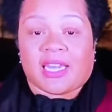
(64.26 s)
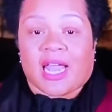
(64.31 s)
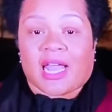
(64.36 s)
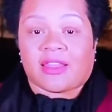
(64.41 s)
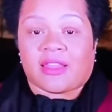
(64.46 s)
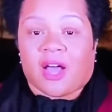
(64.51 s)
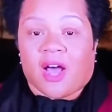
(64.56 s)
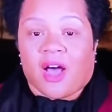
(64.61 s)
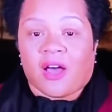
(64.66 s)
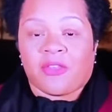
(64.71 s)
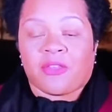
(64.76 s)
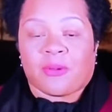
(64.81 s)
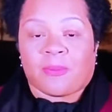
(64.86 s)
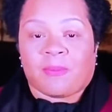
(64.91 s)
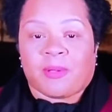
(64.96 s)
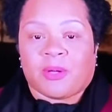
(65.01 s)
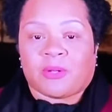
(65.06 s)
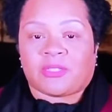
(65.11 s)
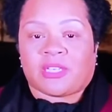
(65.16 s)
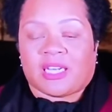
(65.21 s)
in the other
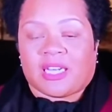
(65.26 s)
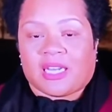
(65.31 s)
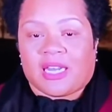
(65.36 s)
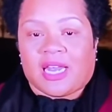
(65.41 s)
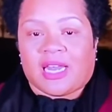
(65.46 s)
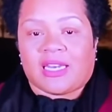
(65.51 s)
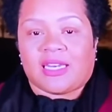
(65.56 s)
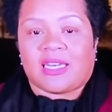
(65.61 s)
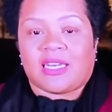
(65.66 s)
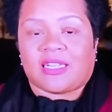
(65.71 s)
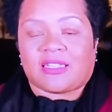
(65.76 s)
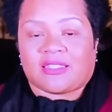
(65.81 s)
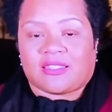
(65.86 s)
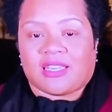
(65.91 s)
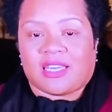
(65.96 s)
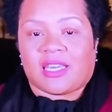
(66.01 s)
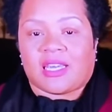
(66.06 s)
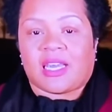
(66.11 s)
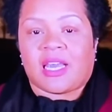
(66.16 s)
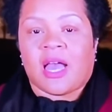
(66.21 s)
building in
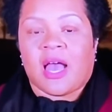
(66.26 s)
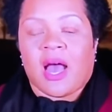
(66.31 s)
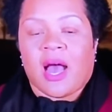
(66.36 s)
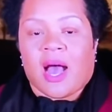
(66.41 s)
D.C.